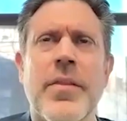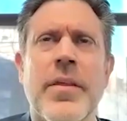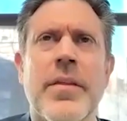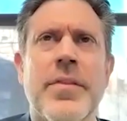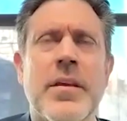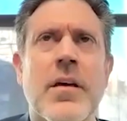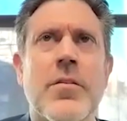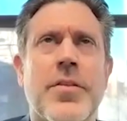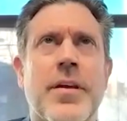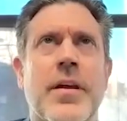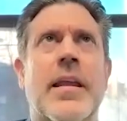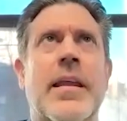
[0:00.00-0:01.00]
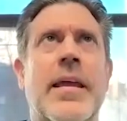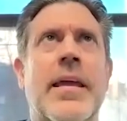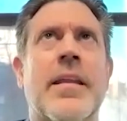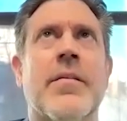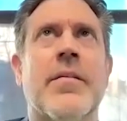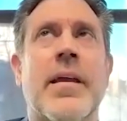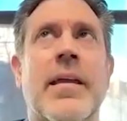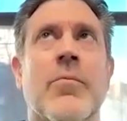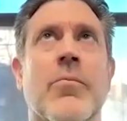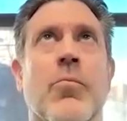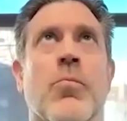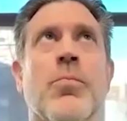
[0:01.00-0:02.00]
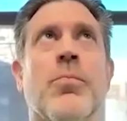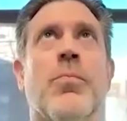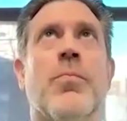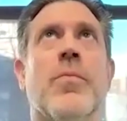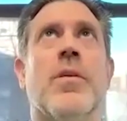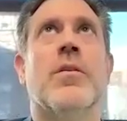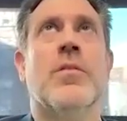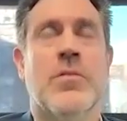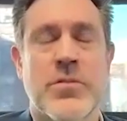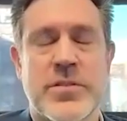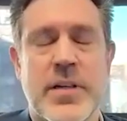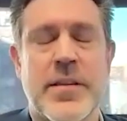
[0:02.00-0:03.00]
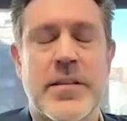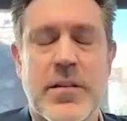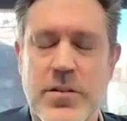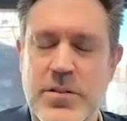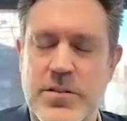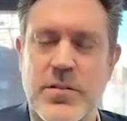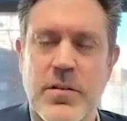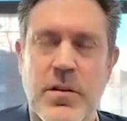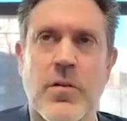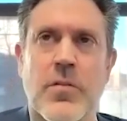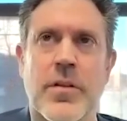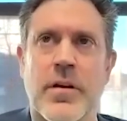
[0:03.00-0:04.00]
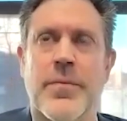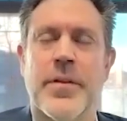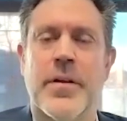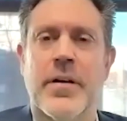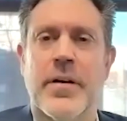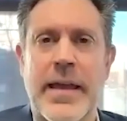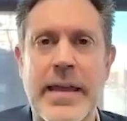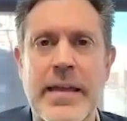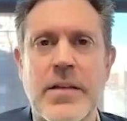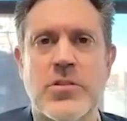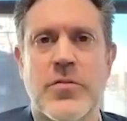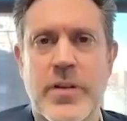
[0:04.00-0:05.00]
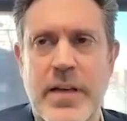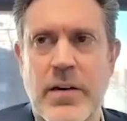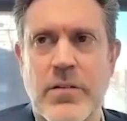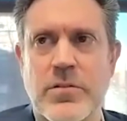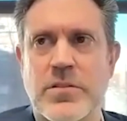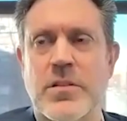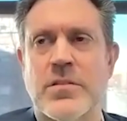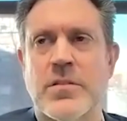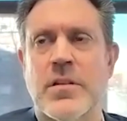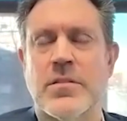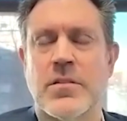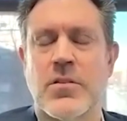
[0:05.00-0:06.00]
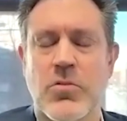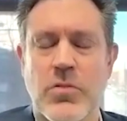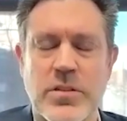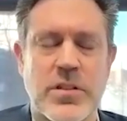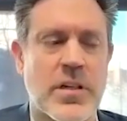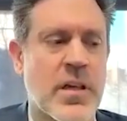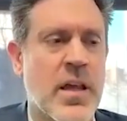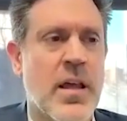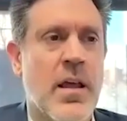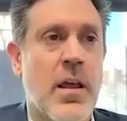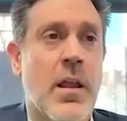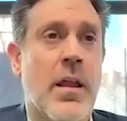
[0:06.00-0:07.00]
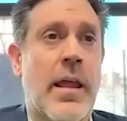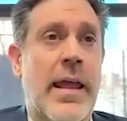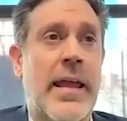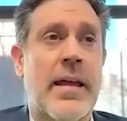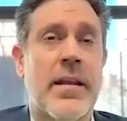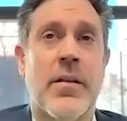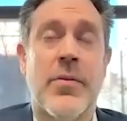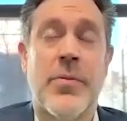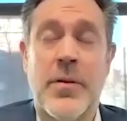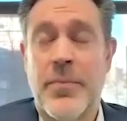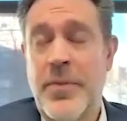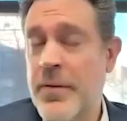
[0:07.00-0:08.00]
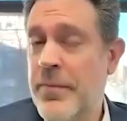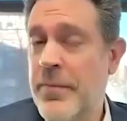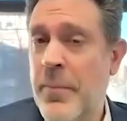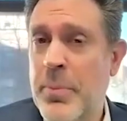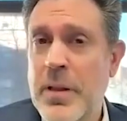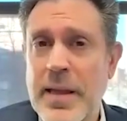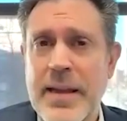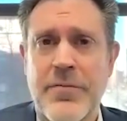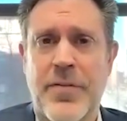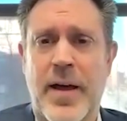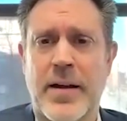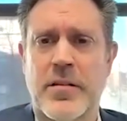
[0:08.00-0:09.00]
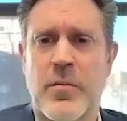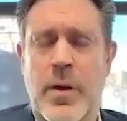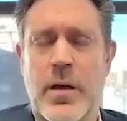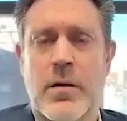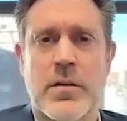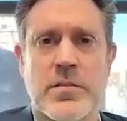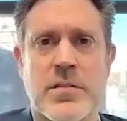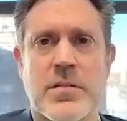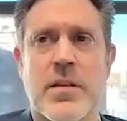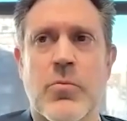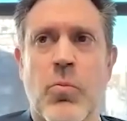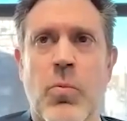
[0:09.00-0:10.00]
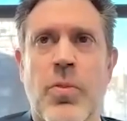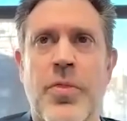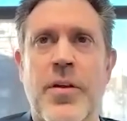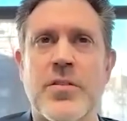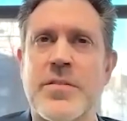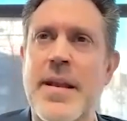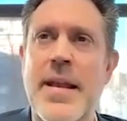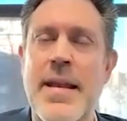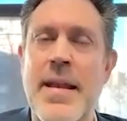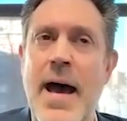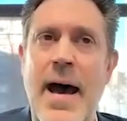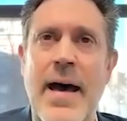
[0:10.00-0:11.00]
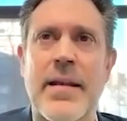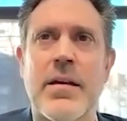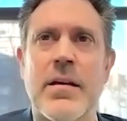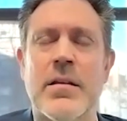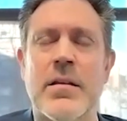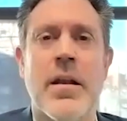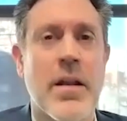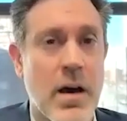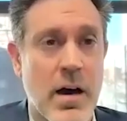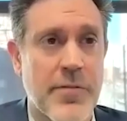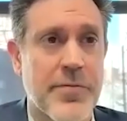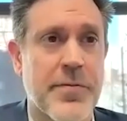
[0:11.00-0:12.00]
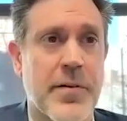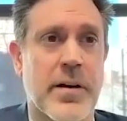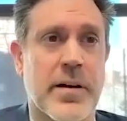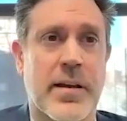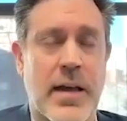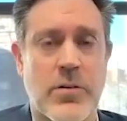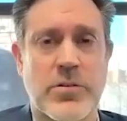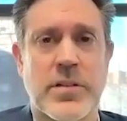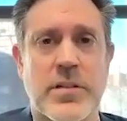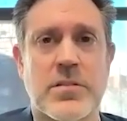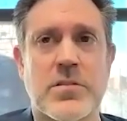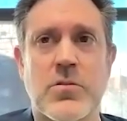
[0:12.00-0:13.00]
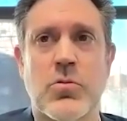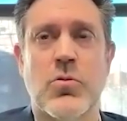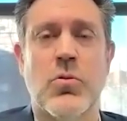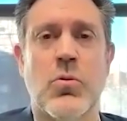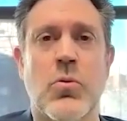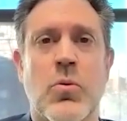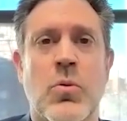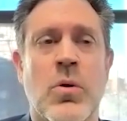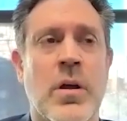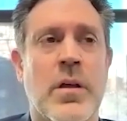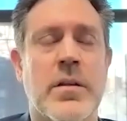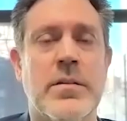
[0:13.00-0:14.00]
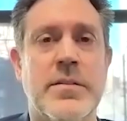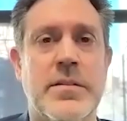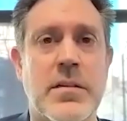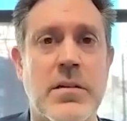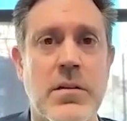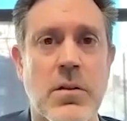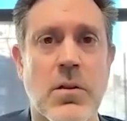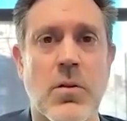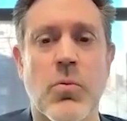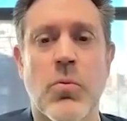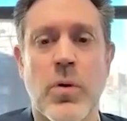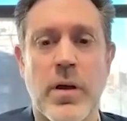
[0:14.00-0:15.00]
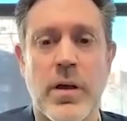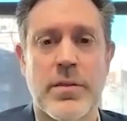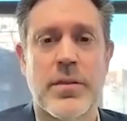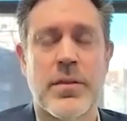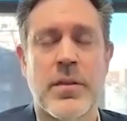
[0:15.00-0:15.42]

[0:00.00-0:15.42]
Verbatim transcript: the, the other thing in, in, in, you said that there's, you know, the, the age of accountants is, is increasing and the, the, the plain fact of the matter is, is that there's not enough accountants who deal with